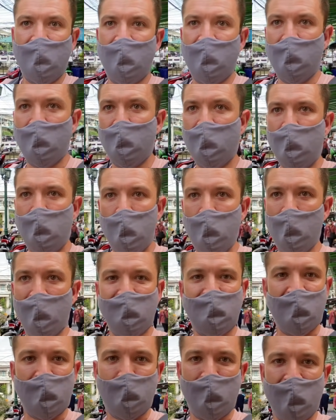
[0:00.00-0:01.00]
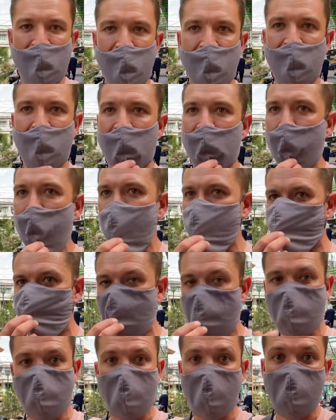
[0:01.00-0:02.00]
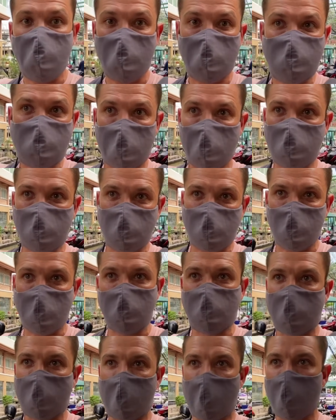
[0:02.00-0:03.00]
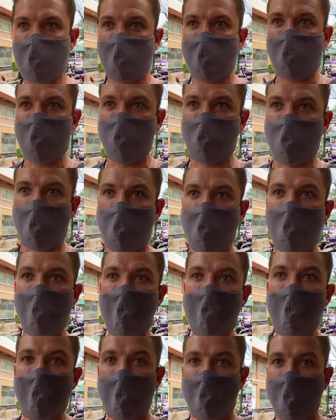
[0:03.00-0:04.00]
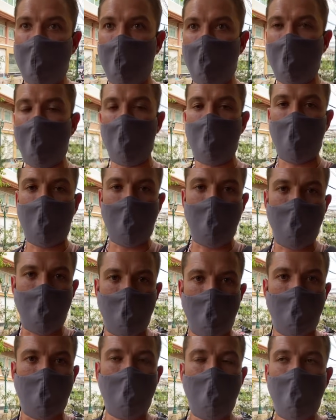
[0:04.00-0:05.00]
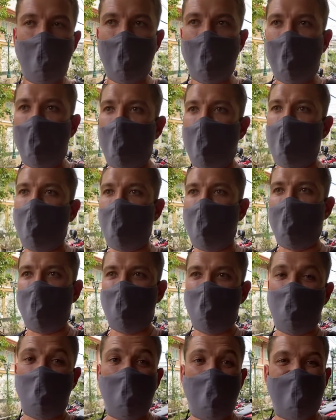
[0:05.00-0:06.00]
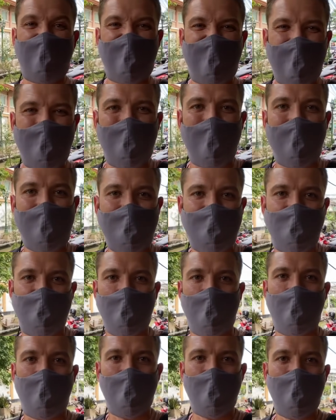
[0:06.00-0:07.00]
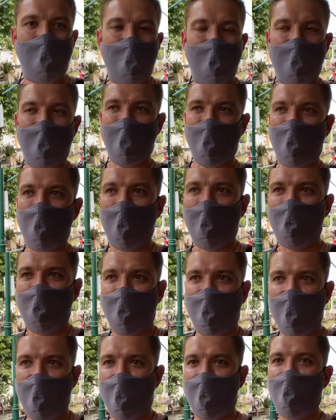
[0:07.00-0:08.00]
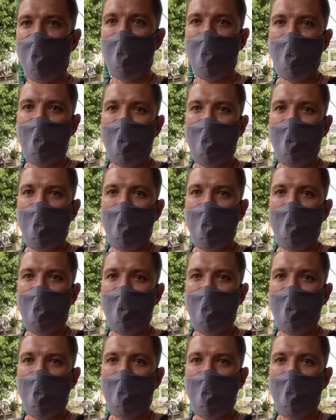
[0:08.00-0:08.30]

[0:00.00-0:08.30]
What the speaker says: I'm always up here, and I've never even noticed it. I just thought it was a khao geng shop. And then I went on Google, and I just saw the name Hiso, and I thought it was funny.